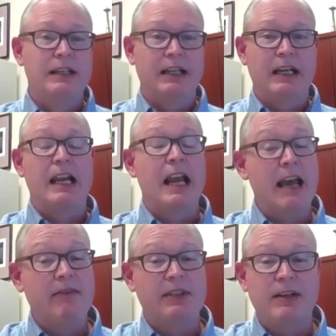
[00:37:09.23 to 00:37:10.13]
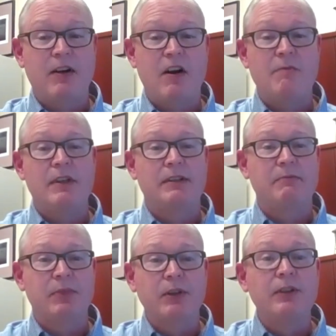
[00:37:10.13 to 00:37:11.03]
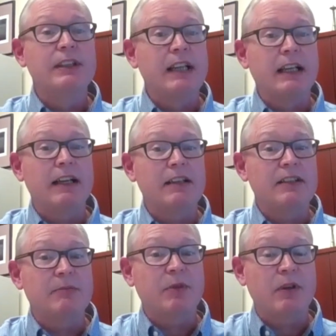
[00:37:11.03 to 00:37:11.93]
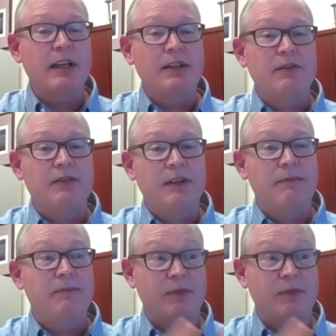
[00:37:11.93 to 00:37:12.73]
that it can have a C R M that's building that customer relationship